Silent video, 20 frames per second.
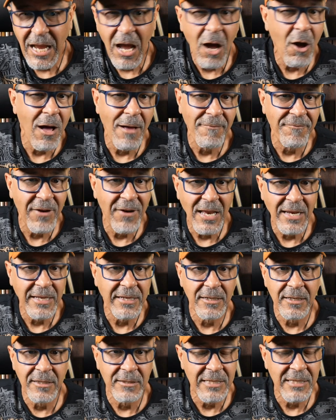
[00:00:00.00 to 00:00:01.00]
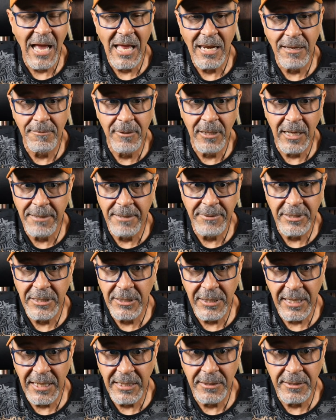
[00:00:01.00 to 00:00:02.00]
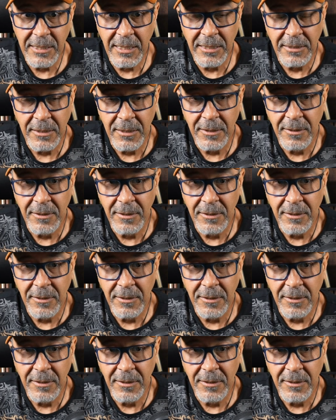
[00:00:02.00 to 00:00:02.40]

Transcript: oh, I'm filing an asylum claim in the United States,